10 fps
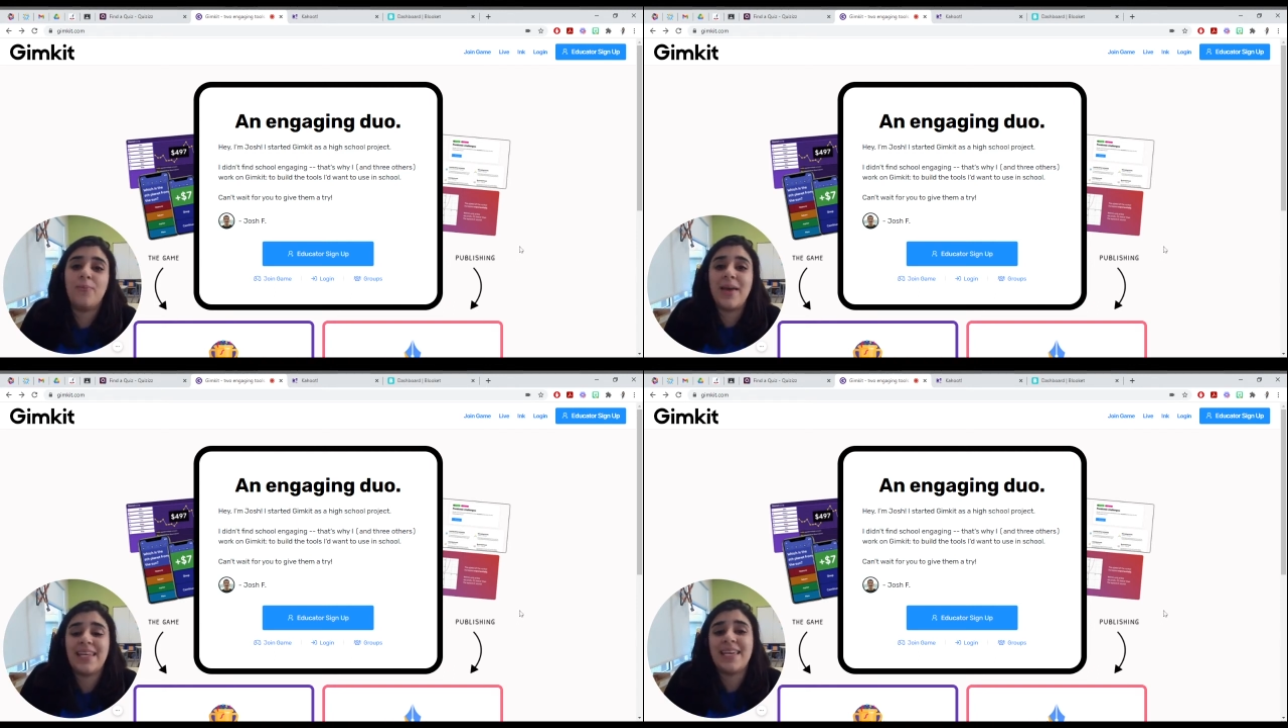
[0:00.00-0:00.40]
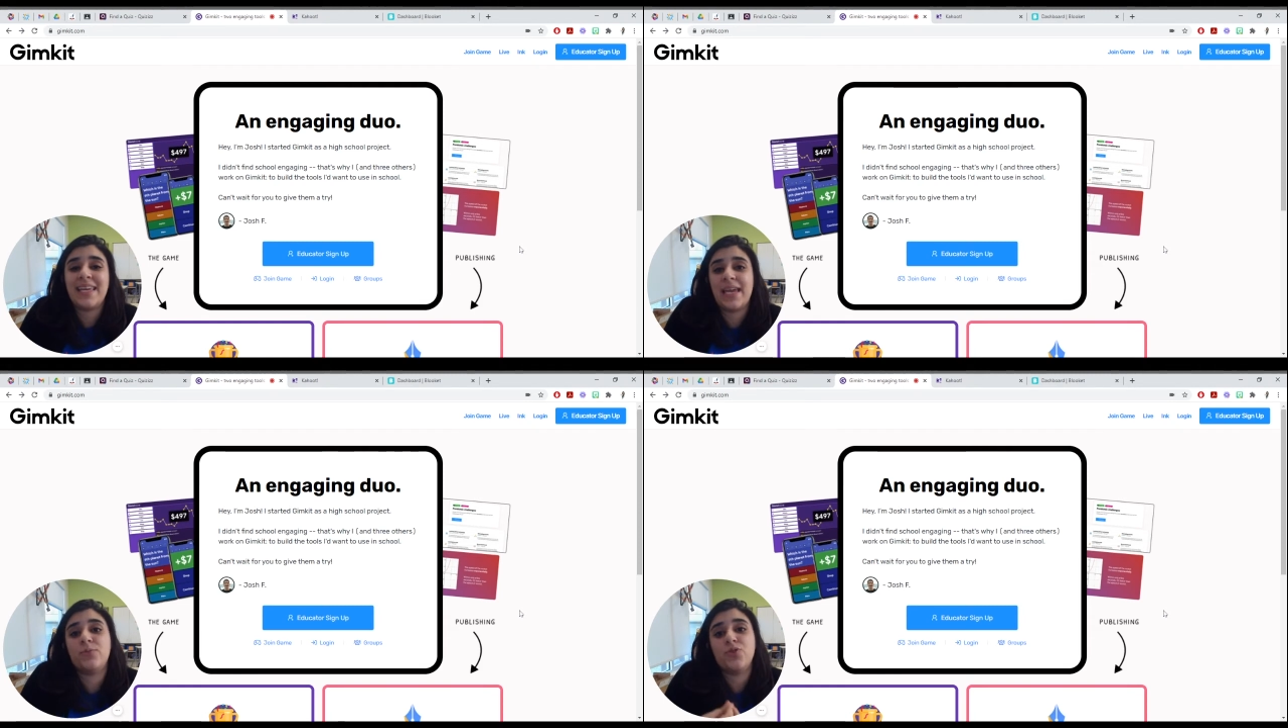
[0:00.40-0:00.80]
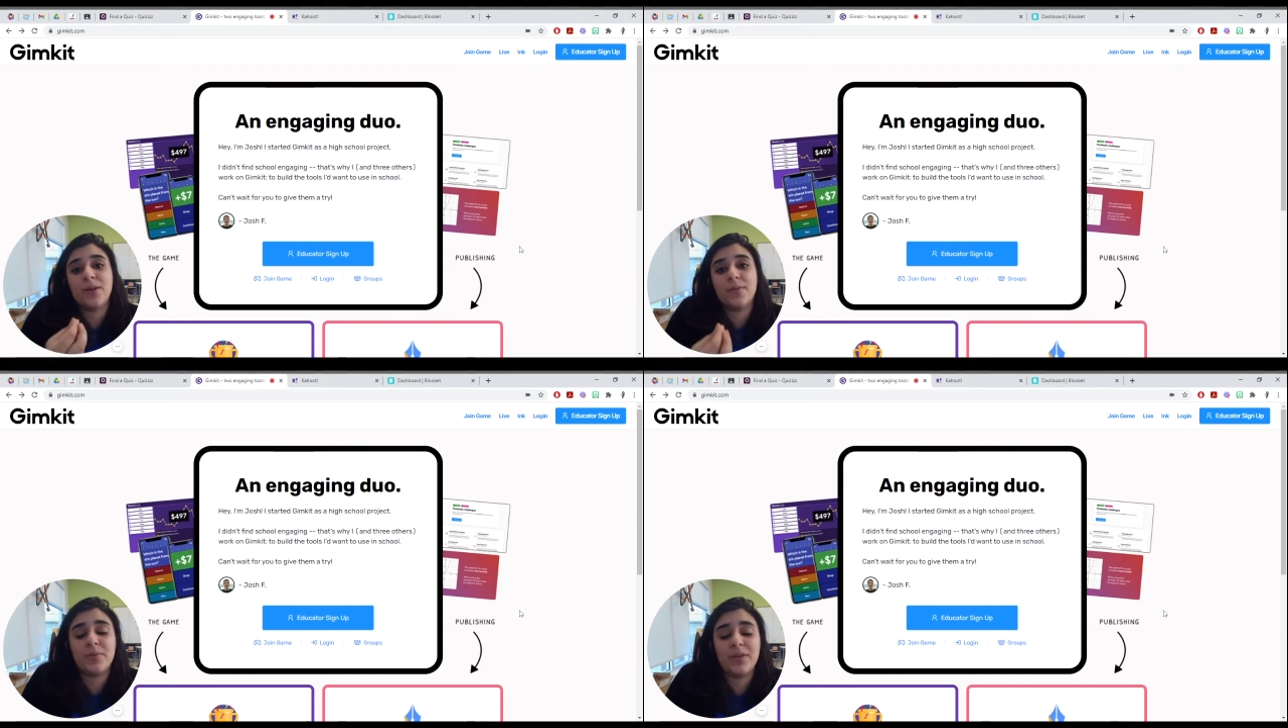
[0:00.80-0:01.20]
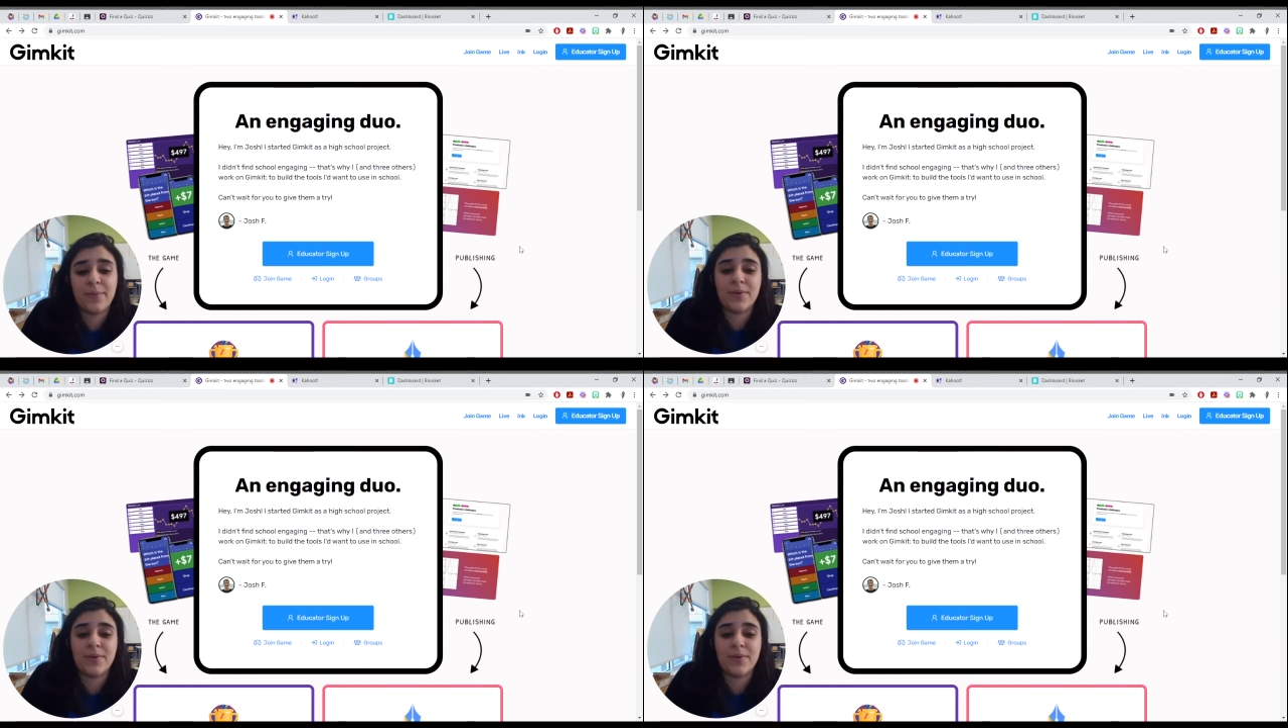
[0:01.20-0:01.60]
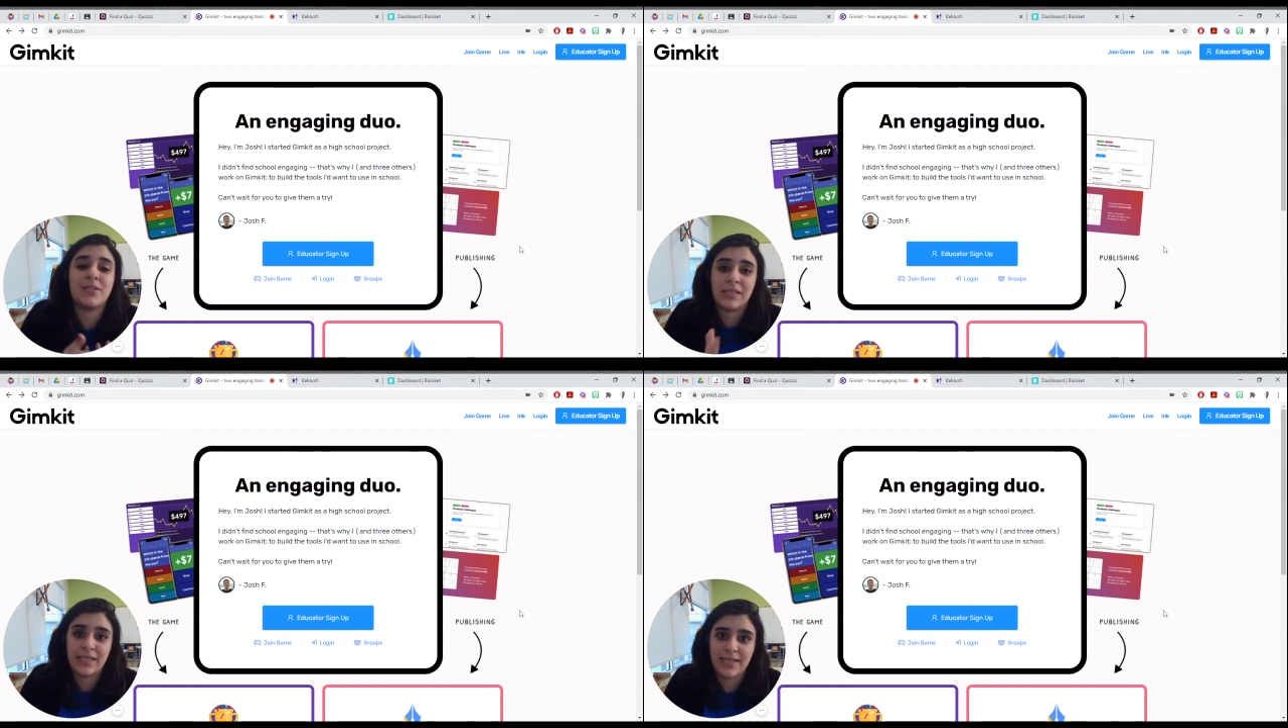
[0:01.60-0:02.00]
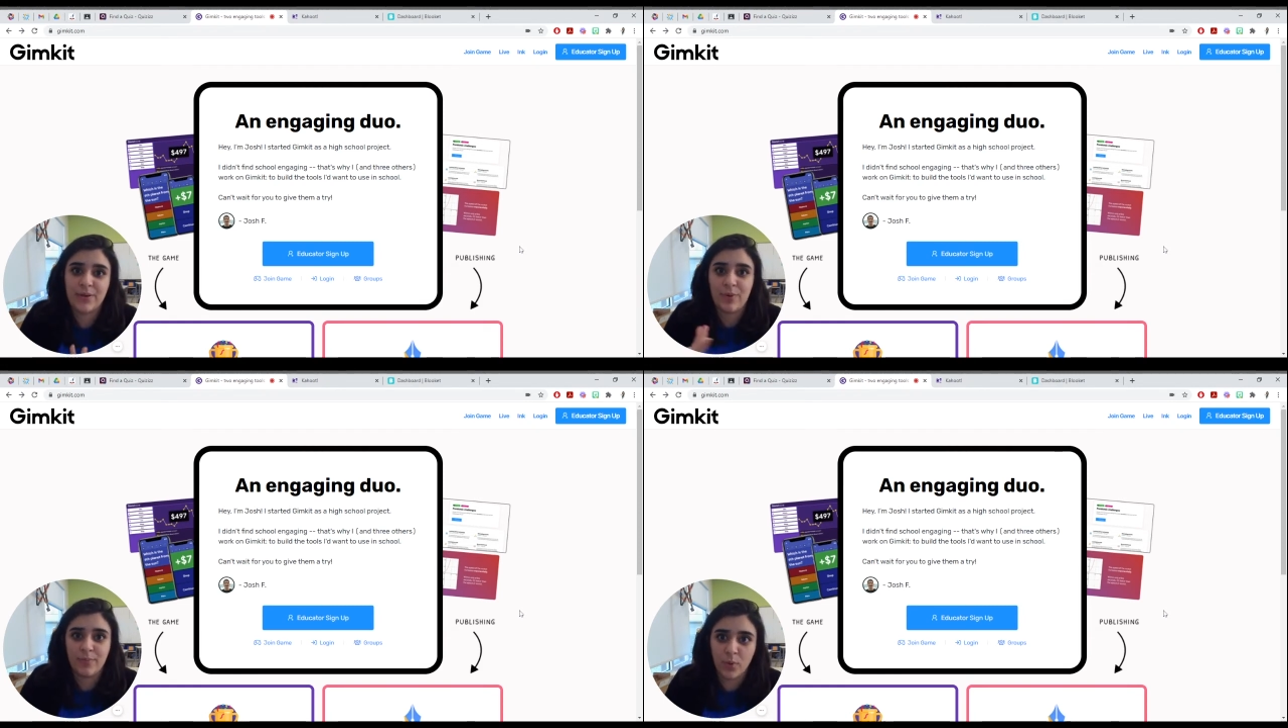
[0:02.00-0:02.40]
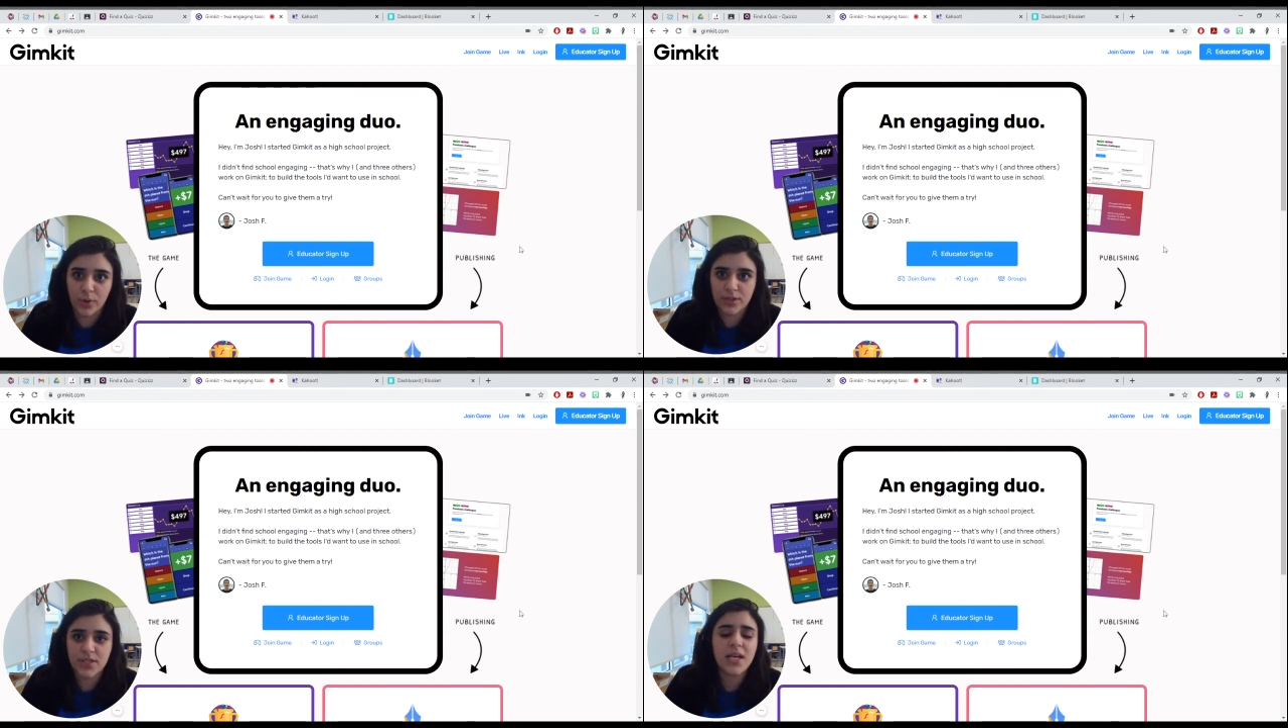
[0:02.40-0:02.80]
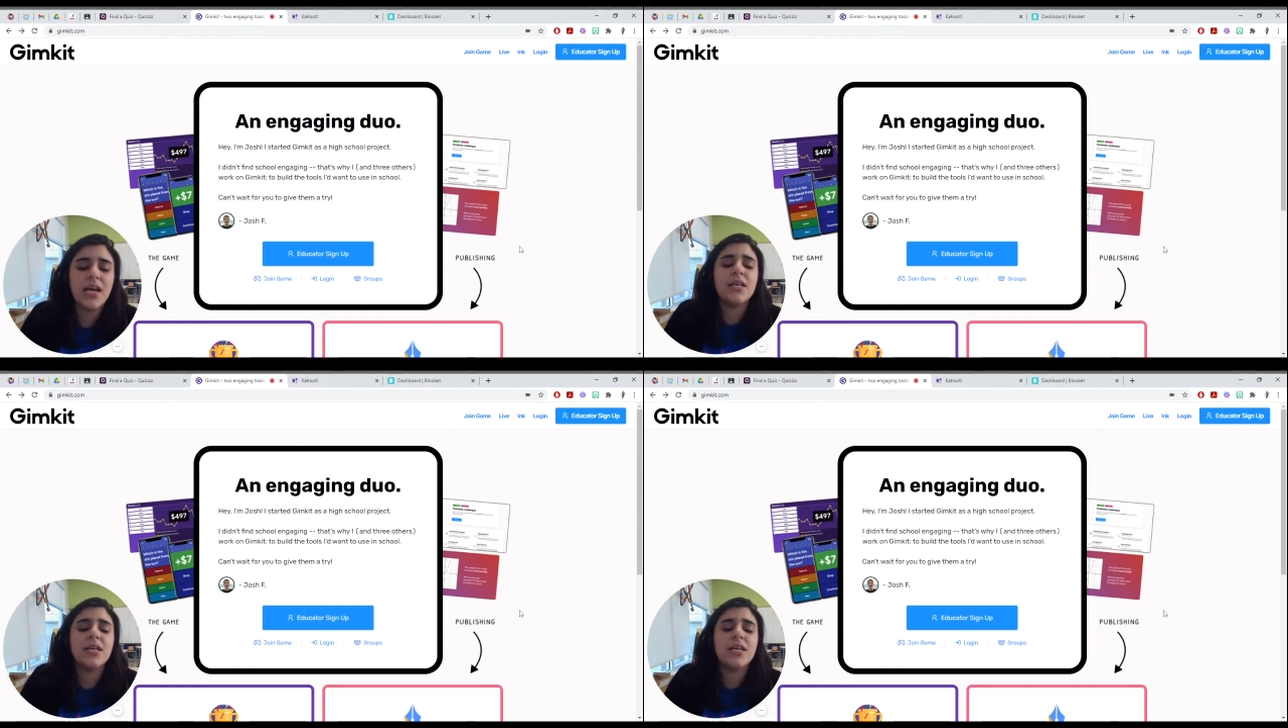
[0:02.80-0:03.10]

many games you can play without deleting reports.